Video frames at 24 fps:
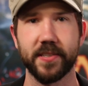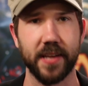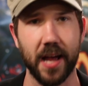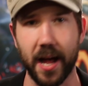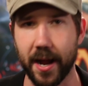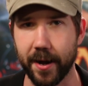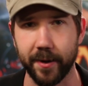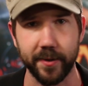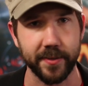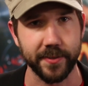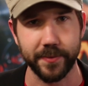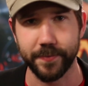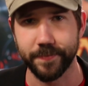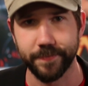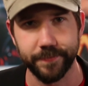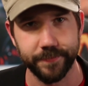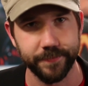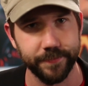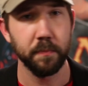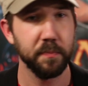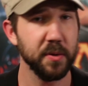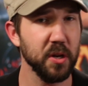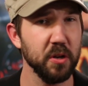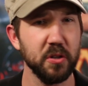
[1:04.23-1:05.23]
sires.
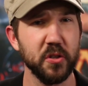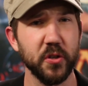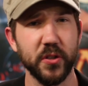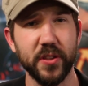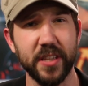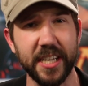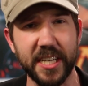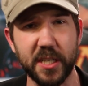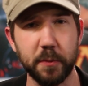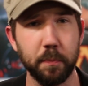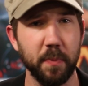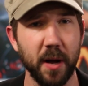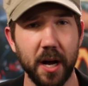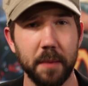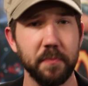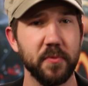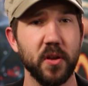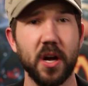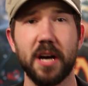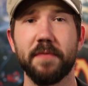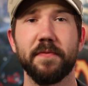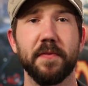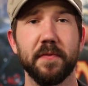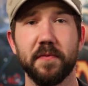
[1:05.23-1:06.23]
Putrid Leech pumped
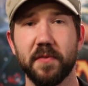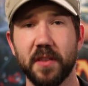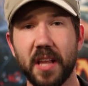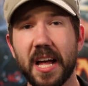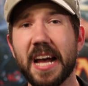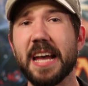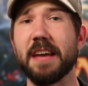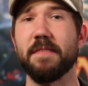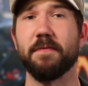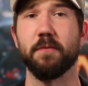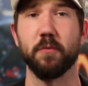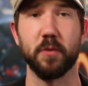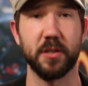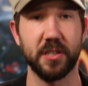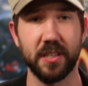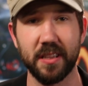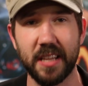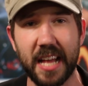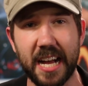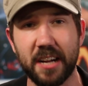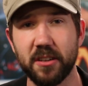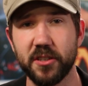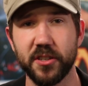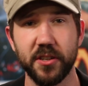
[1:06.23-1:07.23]
off of life, which
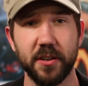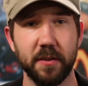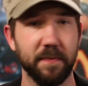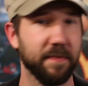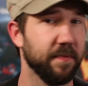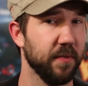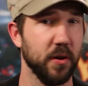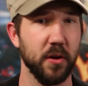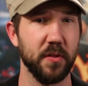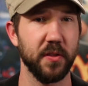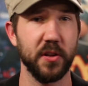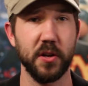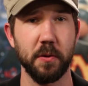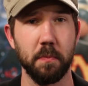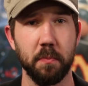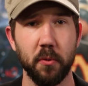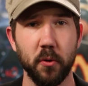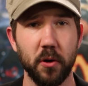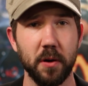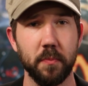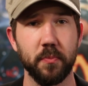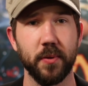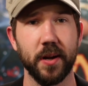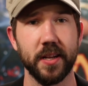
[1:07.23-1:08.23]
allowed you to further your
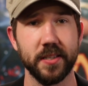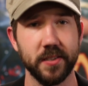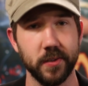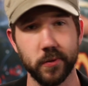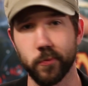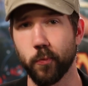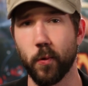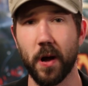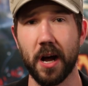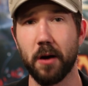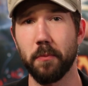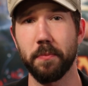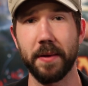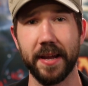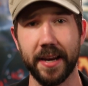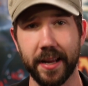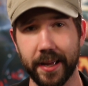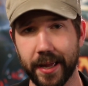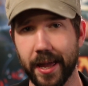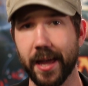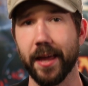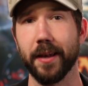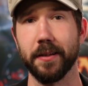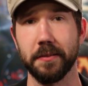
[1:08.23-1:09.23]
board presence while
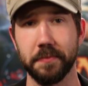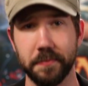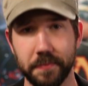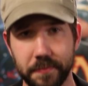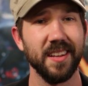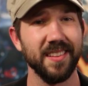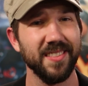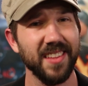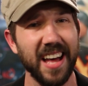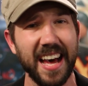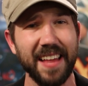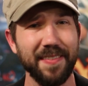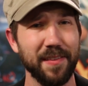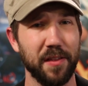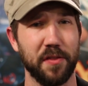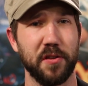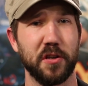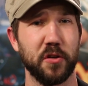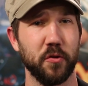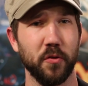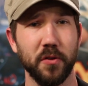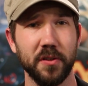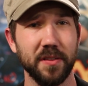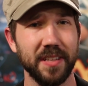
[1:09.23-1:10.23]
beating in. Lotleth
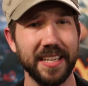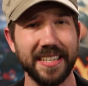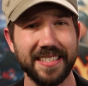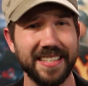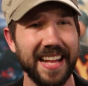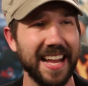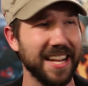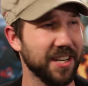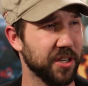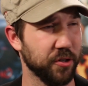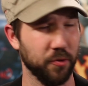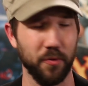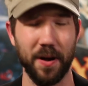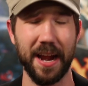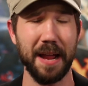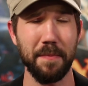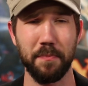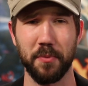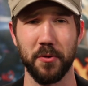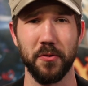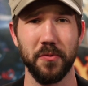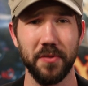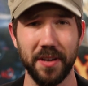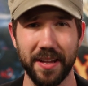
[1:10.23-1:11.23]
Troll at least had
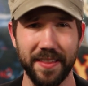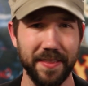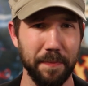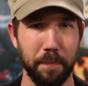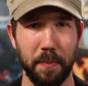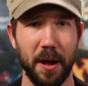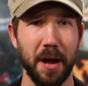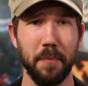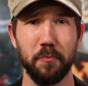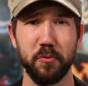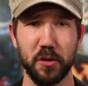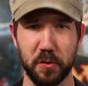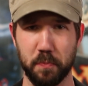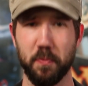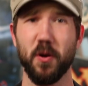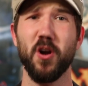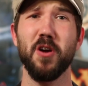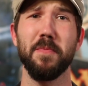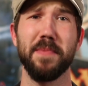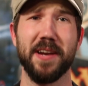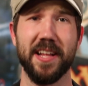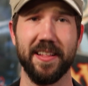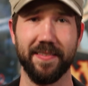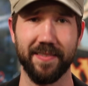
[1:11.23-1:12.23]
trample, and the pump was
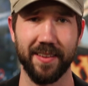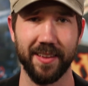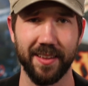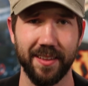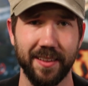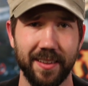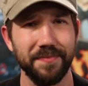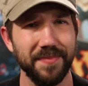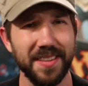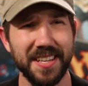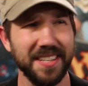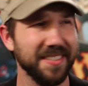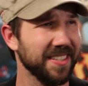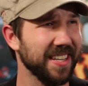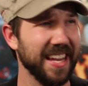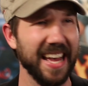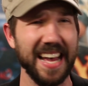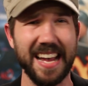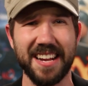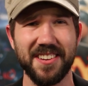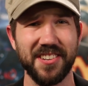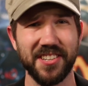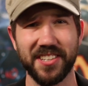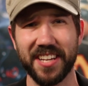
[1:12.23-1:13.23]
permanent. This
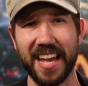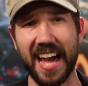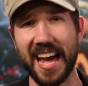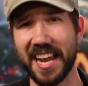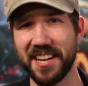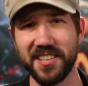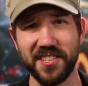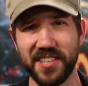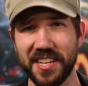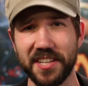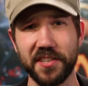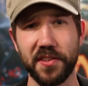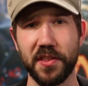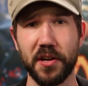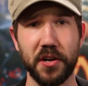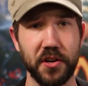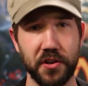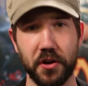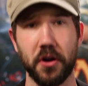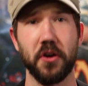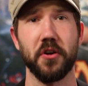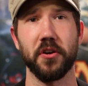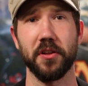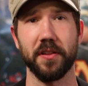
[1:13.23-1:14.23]
guy just kinda sits there
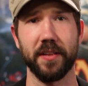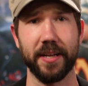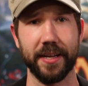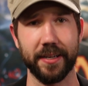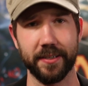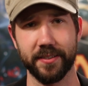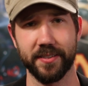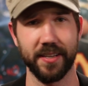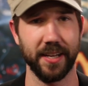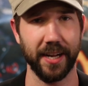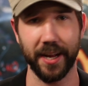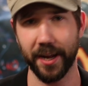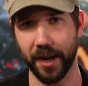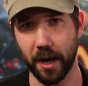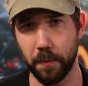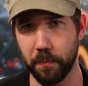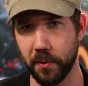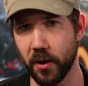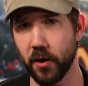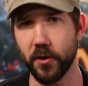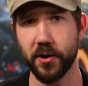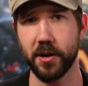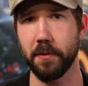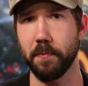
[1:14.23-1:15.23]
dirtling, sucking
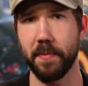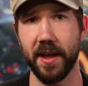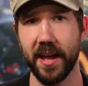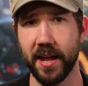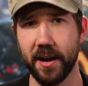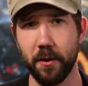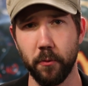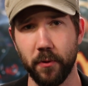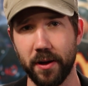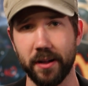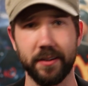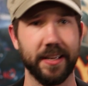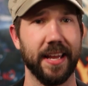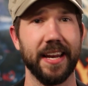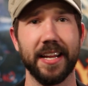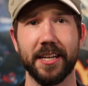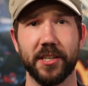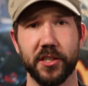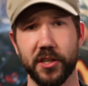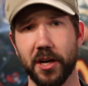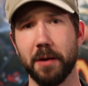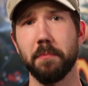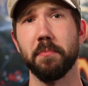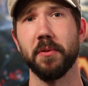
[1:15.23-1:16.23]
up all your mana while getting
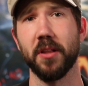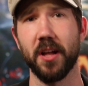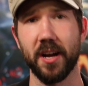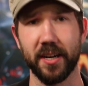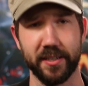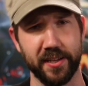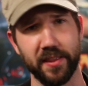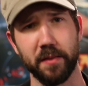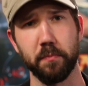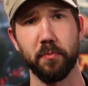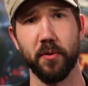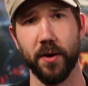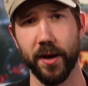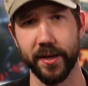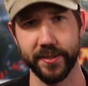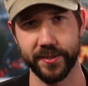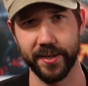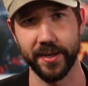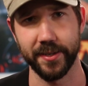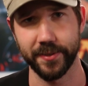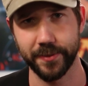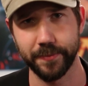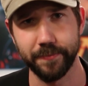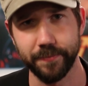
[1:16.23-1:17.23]
chump blocked in the
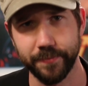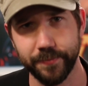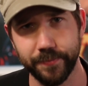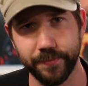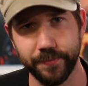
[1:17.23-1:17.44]
process.